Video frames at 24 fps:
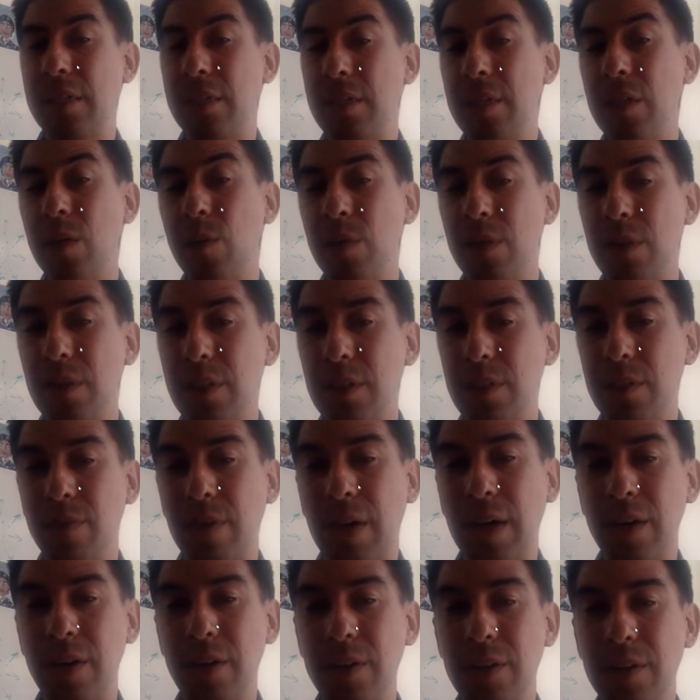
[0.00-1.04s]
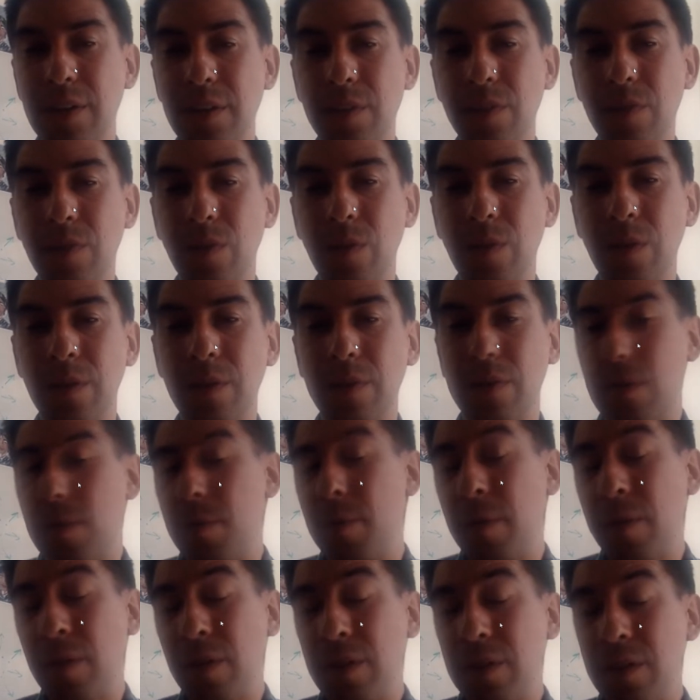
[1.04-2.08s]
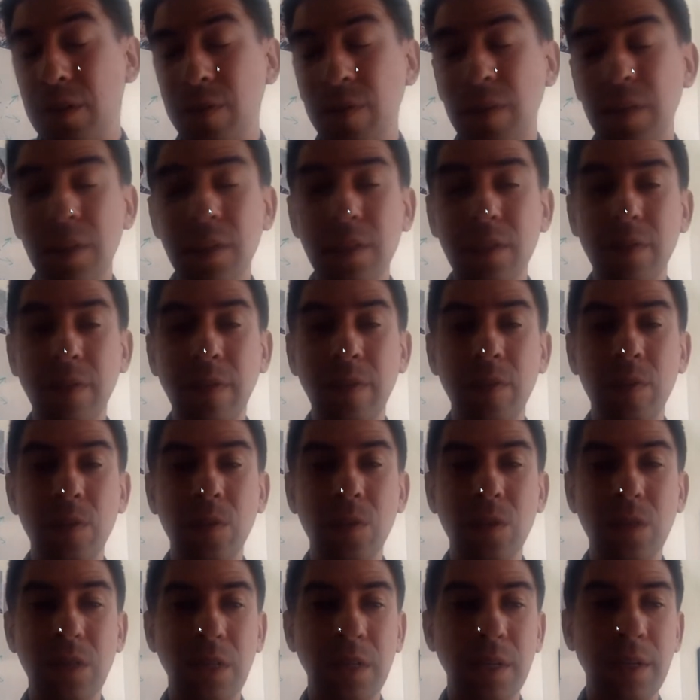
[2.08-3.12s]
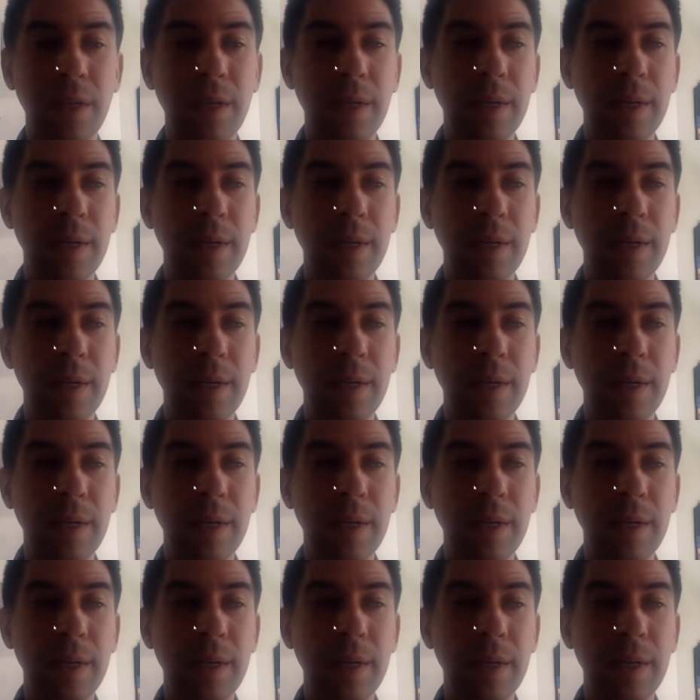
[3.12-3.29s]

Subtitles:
deal with these viruses for millions of years of evolution.